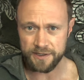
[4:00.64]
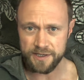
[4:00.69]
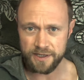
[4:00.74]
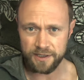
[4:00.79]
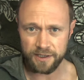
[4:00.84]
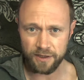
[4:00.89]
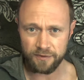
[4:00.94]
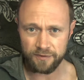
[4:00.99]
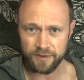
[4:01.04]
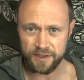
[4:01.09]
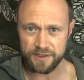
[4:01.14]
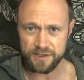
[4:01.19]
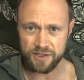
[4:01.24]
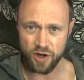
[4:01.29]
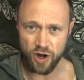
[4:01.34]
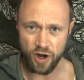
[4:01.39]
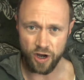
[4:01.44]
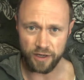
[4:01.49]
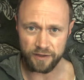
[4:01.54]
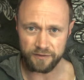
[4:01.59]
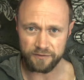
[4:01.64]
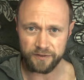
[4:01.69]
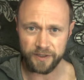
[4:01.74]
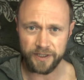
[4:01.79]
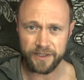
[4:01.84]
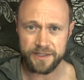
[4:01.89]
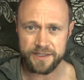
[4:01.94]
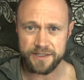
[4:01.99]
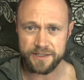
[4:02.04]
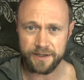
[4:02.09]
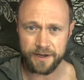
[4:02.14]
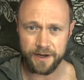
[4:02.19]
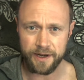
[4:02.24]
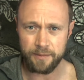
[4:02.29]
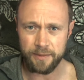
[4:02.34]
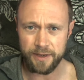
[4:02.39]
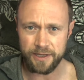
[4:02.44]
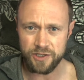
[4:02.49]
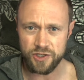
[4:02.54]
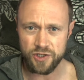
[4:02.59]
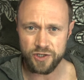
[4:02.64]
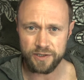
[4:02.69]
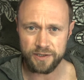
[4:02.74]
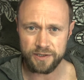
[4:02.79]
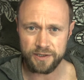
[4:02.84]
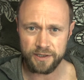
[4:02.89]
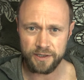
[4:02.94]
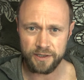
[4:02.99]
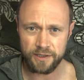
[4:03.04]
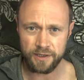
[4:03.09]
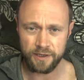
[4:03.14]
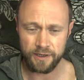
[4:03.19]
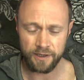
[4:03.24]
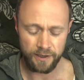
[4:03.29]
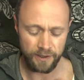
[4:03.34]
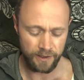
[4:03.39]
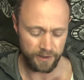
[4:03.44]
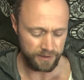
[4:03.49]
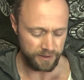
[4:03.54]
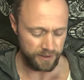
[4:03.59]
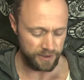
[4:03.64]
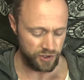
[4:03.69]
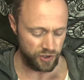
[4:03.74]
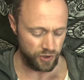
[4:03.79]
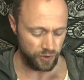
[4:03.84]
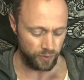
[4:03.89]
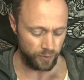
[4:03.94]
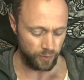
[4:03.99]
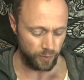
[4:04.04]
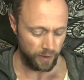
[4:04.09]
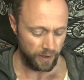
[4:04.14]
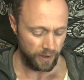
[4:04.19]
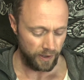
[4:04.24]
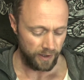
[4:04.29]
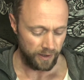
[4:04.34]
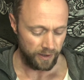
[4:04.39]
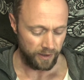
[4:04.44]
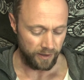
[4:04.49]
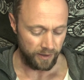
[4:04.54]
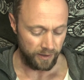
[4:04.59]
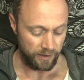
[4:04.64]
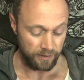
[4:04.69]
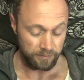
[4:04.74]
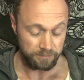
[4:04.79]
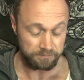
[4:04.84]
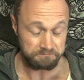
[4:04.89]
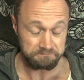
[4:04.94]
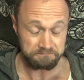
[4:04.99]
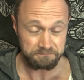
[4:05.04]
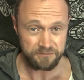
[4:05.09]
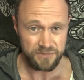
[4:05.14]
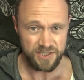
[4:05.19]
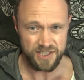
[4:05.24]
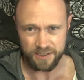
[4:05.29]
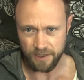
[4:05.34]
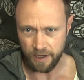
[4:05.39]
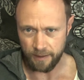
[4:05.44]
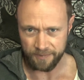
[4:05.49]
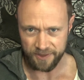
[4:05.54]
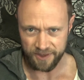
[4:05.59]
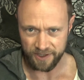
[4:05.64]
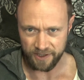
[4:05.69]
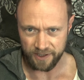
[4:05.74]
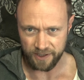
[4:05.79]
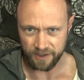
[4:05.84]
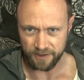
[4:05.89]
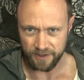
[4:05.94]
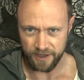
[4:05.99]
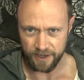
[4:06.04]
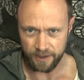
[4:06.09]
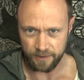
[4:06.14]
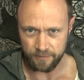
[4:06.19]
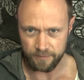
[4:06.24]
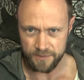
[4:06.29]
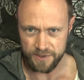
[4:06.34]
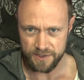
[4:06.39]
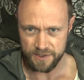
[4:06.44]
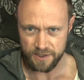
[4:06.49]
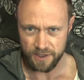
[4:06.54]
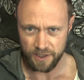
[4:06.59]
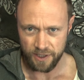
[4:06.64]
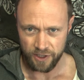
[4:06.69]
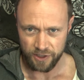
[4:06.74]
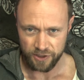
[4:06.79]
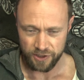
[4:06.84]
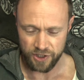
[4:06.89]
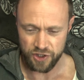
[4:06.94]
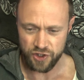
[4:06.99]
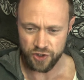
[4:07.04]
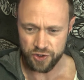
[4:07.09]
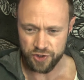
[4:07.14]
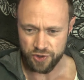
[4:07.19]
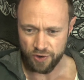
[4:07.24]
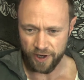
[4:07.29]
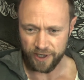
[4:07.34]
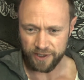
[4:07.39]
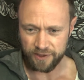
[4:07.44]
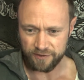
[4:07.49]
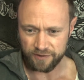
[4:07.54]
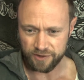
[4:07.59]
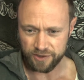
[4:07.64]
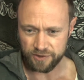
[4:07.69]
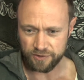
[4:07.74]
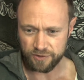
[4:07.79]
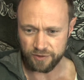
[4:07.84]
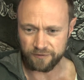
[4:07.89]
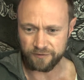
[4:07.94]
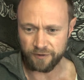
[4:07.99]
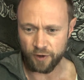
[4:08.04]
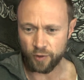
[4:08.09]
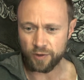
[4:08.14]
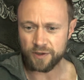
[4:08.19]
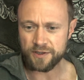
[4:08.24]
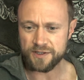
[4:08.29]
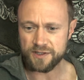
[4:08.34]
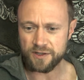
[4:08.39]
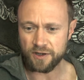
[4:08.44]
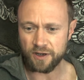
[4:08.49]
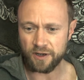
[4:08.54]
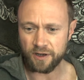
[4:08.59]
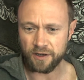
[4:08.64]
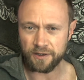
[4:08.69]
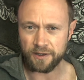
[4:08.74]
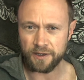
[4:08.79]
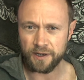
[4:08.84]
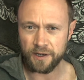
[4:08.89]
any of these conflicts that I mentioned? Did you uh, stop thinking names? Did you try to focus on